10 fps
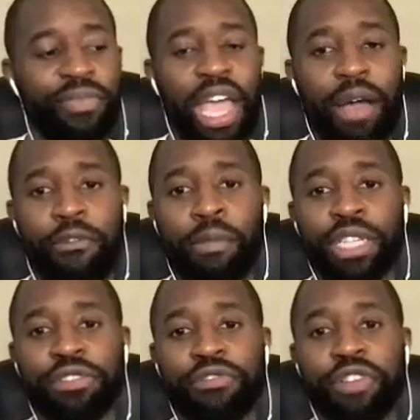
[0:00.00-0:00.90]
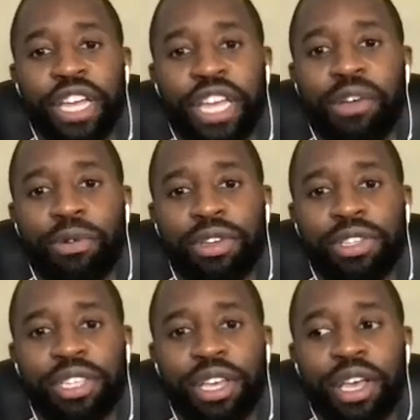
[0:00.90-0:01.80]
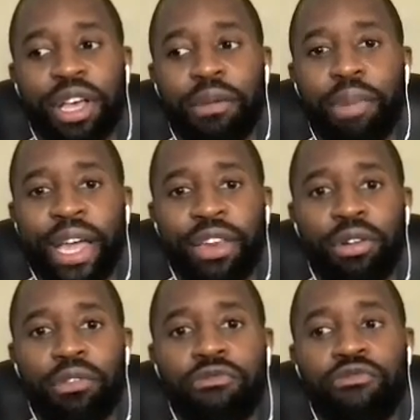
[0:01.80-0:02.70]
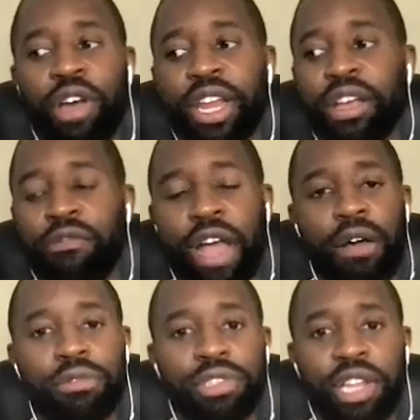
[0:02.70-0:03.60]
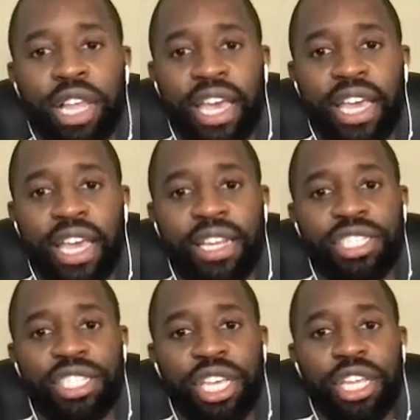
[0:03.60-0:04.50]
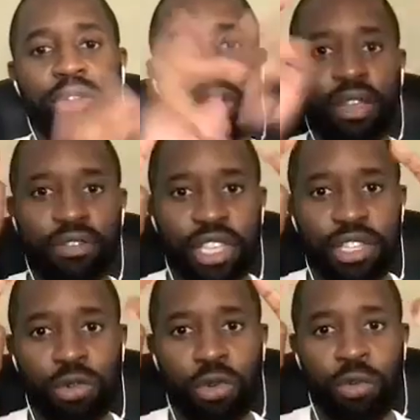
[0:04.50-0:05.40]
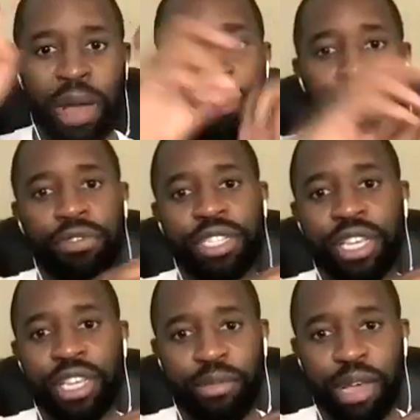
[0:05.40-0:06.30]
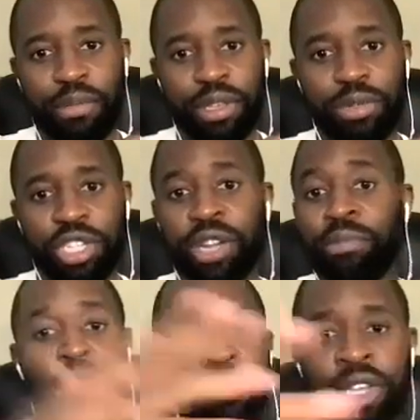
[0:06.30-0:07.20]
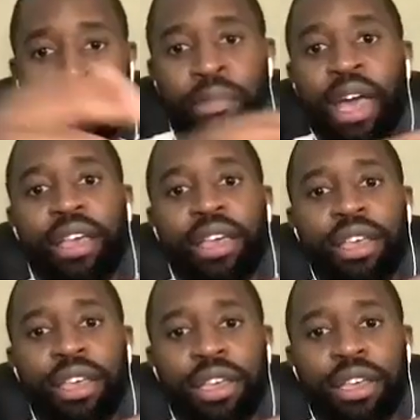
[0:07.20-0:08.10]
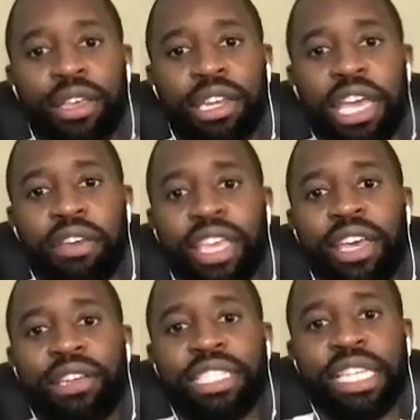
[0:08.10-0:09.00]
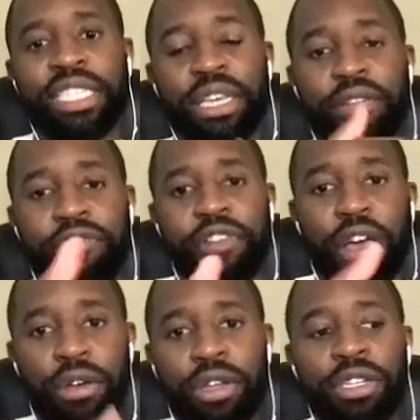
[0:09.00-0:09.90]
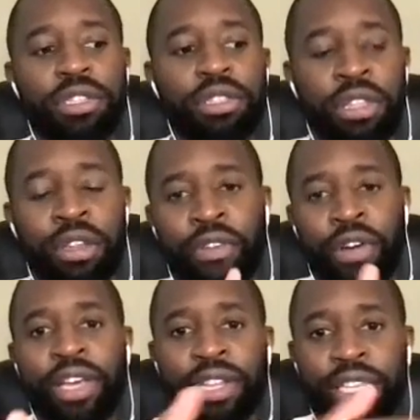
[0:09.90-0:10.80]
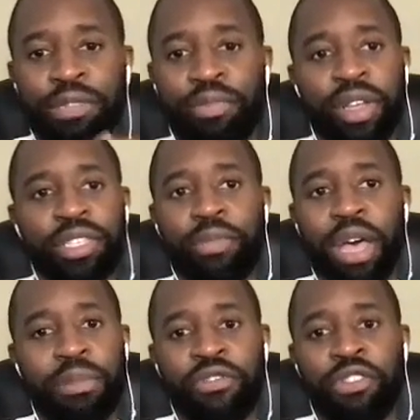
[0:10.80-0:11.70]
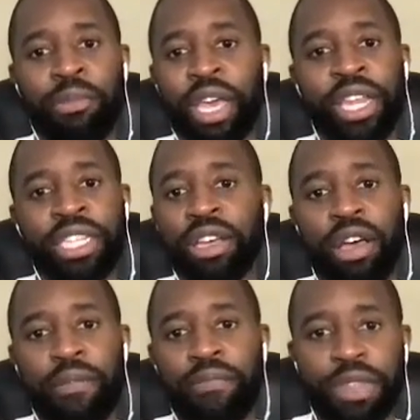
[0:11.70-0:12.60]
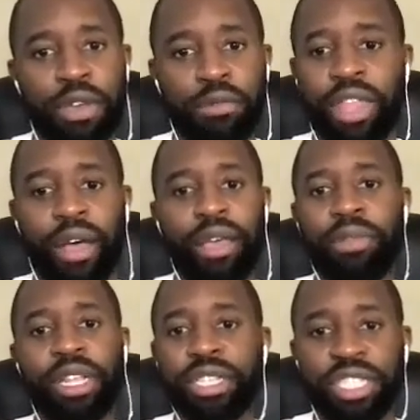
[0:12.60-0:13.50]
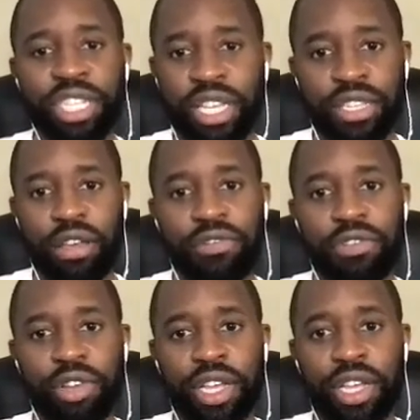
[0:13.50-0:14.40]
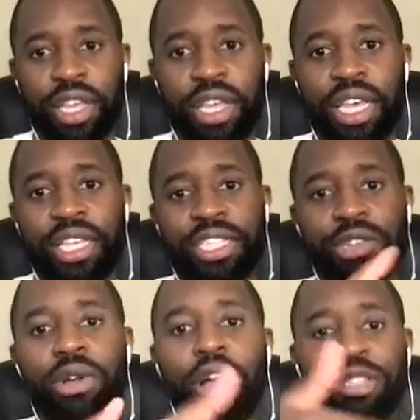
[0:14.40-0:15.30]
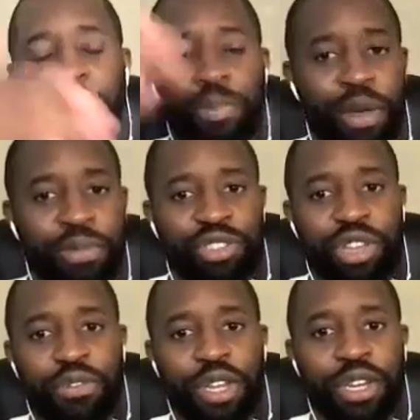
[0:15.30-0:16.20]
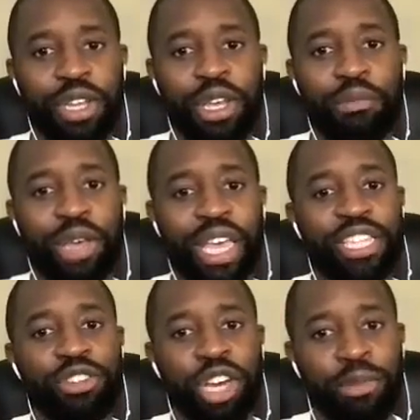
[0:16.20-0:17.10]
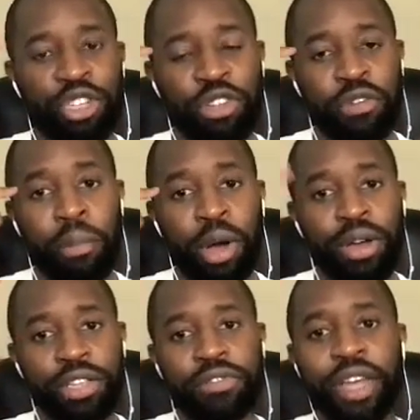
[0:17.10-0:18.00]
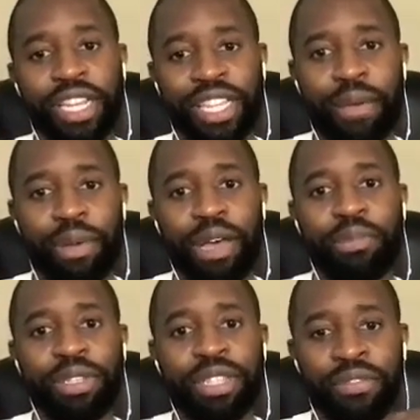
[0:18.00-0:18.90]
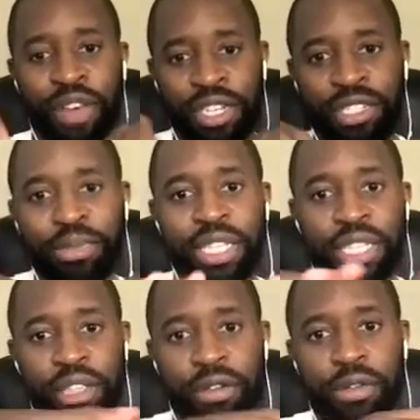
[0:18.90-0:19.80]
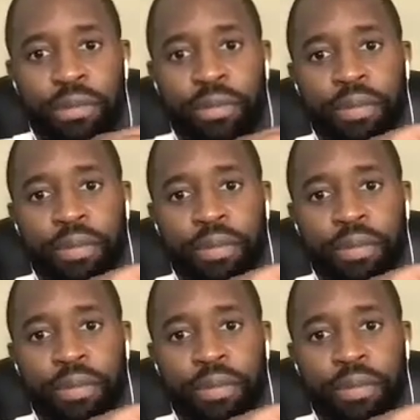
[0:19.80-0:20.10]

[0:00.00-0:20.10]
how much freer he was by not running around like a headless chicken looking for this all powerful singular purpose, which had been holding him back. Now that he understands he can flow and the divine can express a purpose for him at any time without him needing to chase after it, he's still going to be purpose driven, but he's not going to be driven bonkers finding that purpose. The divine just speaks it through him.